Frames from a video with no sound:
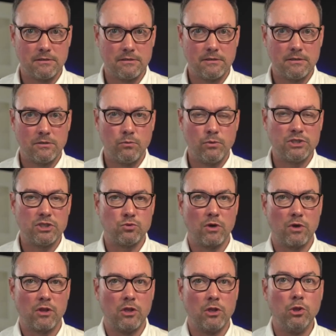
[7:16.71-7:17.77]
which is one of
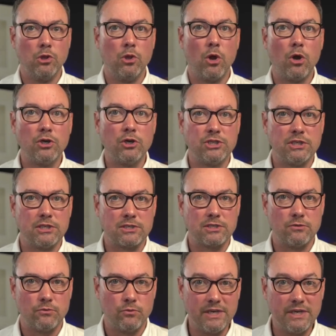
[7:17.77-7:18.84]
the largest
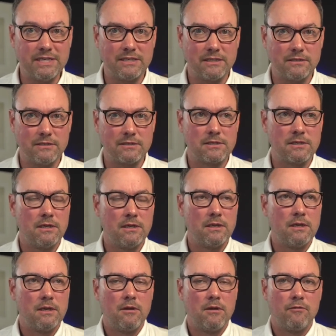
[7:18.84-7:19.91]
reasons
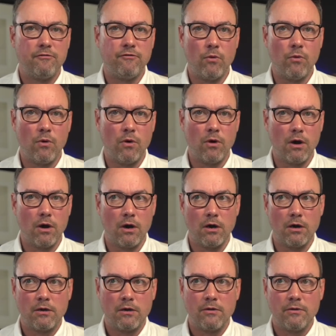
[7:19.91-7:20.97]
for
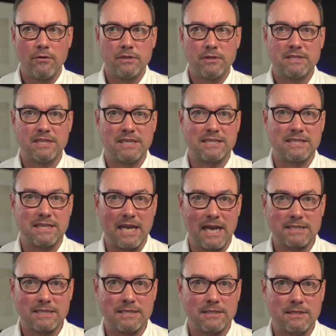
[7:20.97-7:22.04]

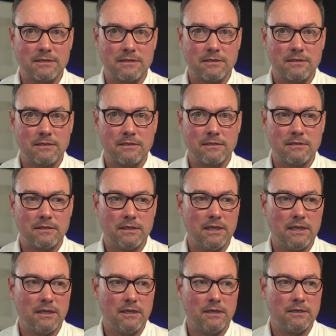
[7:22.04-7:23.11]
success
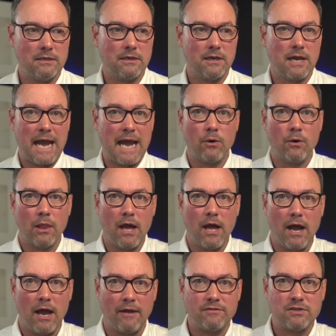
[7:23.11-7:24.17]
in our
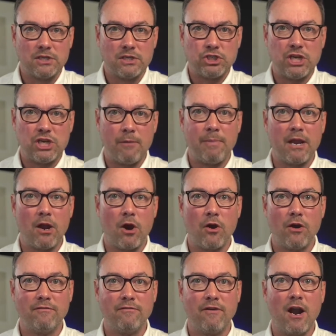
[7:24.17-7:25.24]
lives, shaping our
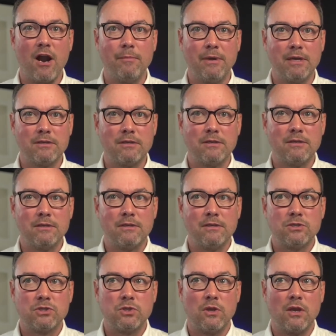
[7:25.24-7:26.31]
environment,
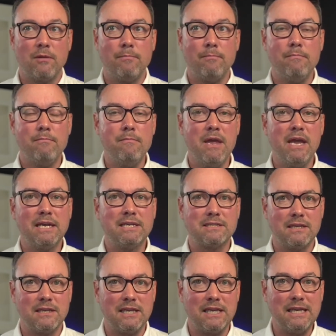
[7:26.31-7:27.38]
so that it makes it
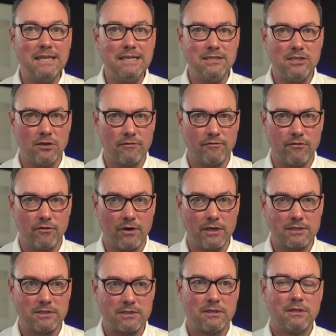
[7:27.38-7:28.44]
easier for
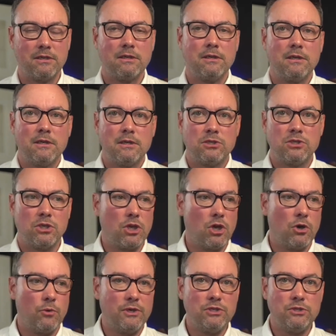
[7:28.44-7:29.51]
us to go
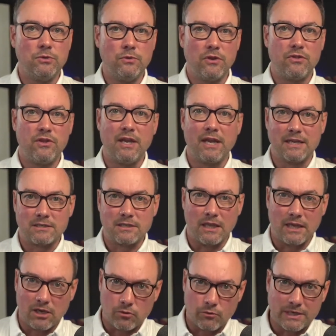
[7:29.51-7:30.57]
and do the thing. It's like
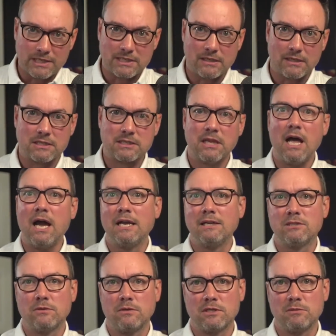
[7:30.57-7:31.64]
greasing the slide, so
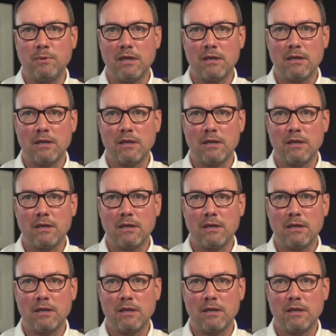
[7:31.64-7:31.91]
to speak.